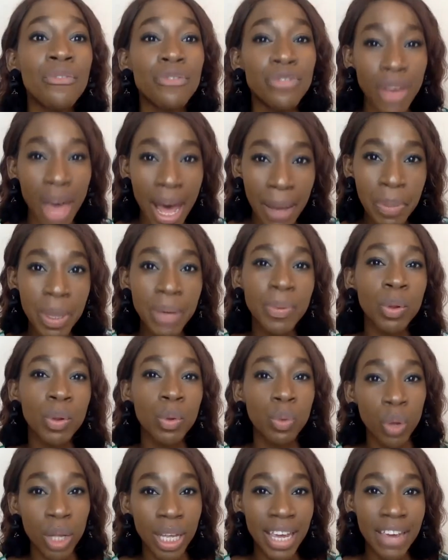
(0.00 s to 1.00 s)
that people
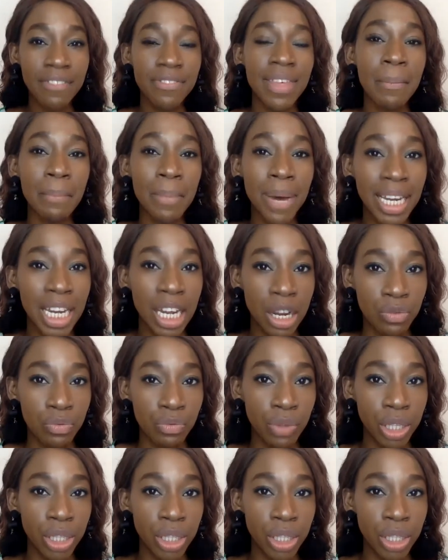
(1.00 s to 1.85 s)
will give them money in